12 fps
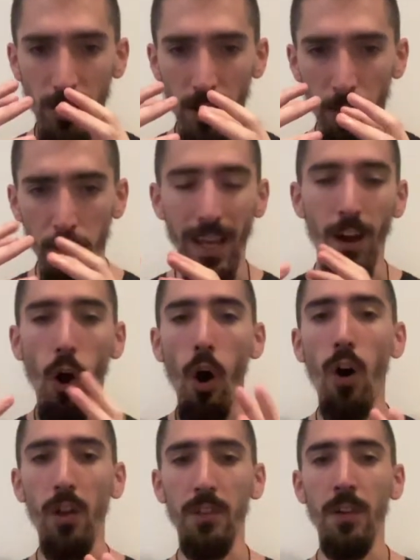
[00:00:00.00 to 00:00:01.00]
a bit
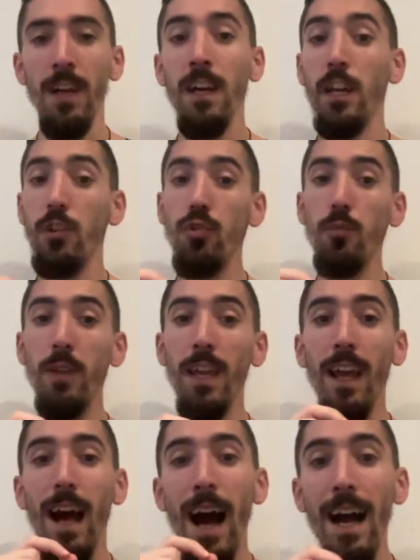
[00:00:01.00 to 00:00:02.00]
odd. It should
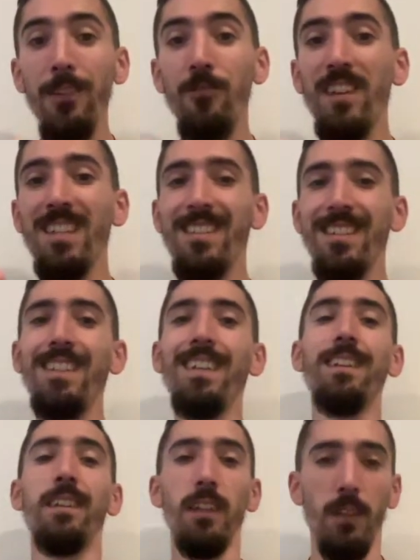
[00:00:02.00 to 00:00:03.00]
be hai
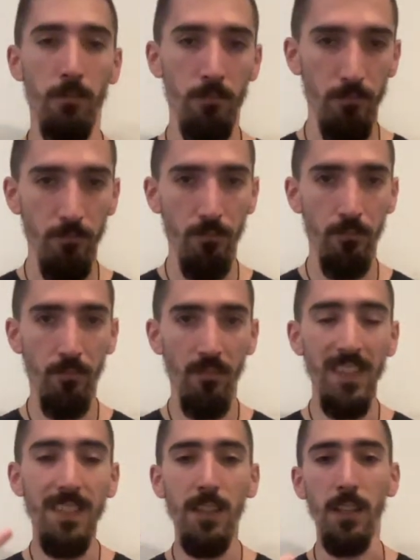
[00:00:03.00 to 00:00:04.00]
vestiti.
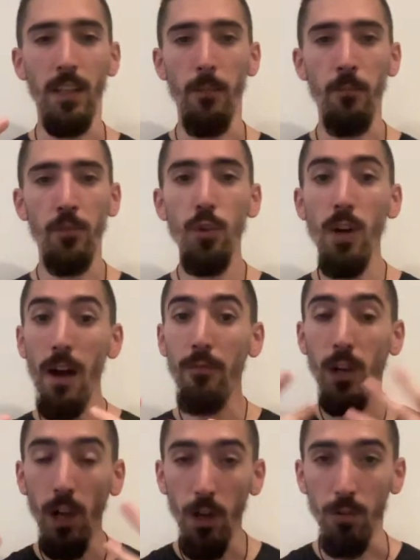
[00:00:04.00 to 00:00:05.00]
Vestiti. You
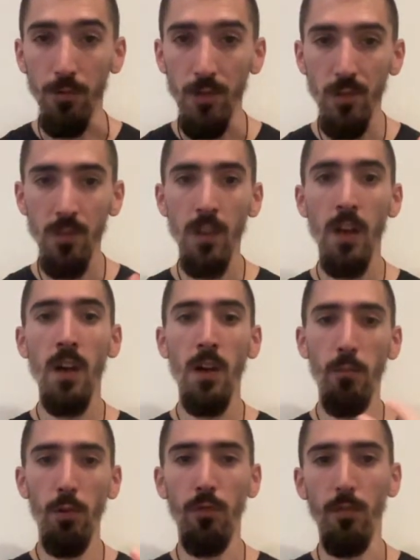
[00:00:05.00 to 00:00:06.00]
have clothes,
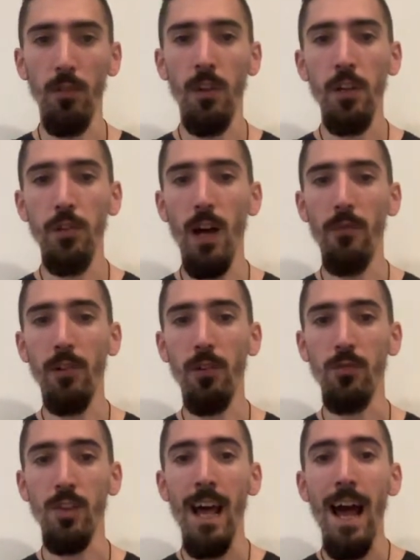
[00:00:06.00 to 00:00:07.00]
plural. You have
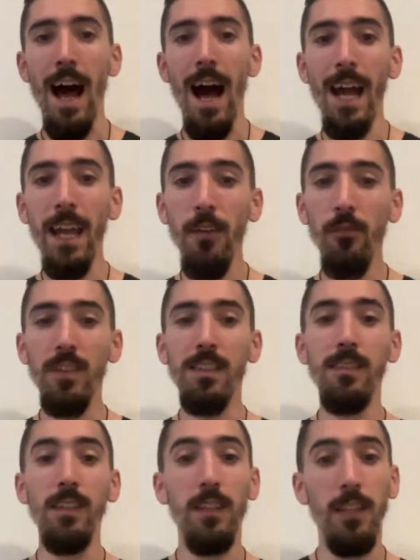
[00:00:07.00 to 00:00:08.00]
clothes. Hai
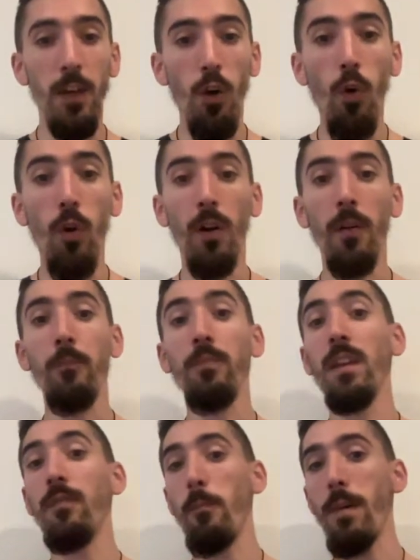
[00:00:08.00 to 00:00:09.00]
vestiti, or
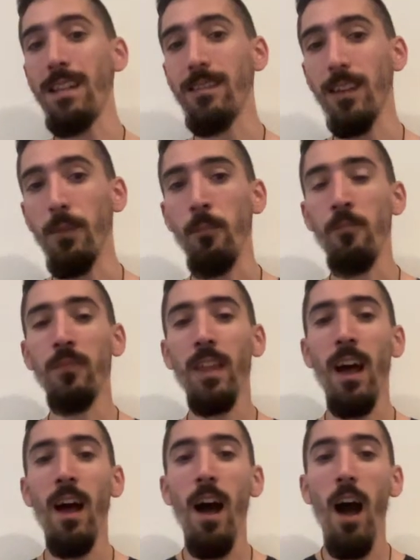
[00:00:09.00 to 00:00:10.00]
even better,
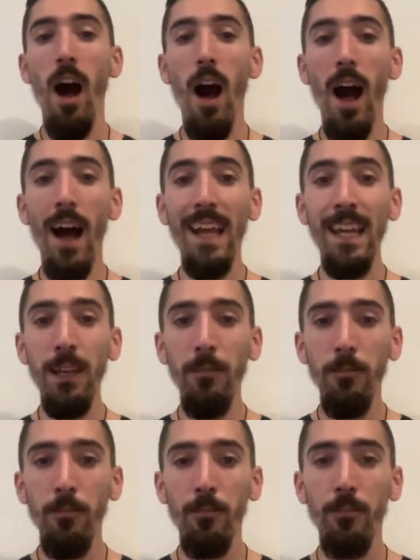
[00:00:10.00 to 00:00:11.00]
hai
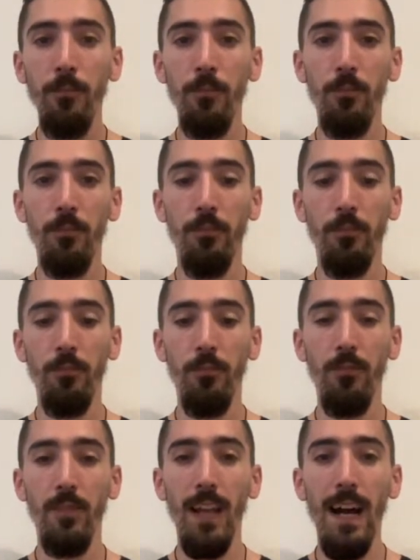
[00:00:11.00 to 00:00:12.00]

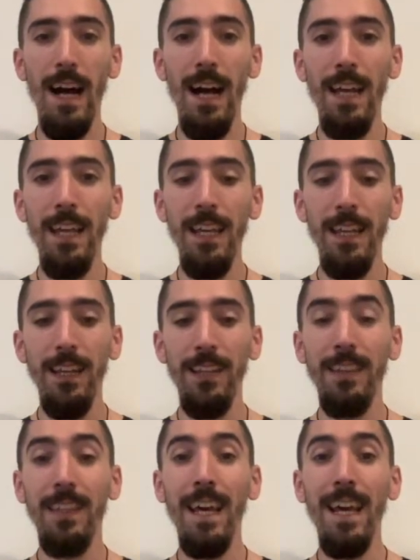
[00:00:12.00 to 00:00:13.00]

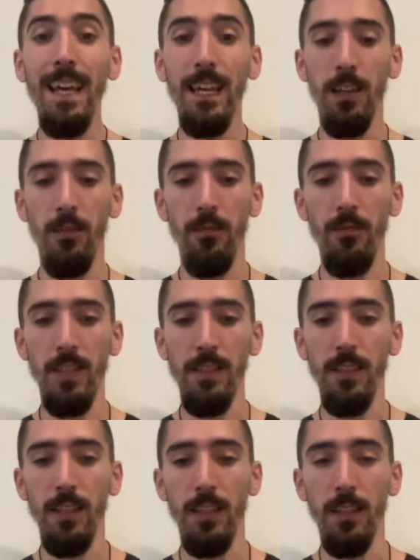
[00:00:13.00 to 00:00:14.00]
dei
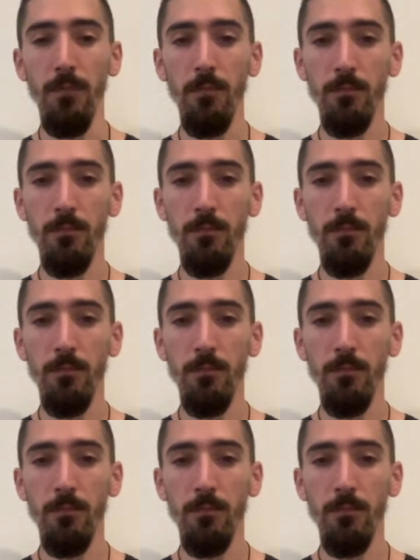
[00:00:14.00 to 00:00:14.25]
vestiti.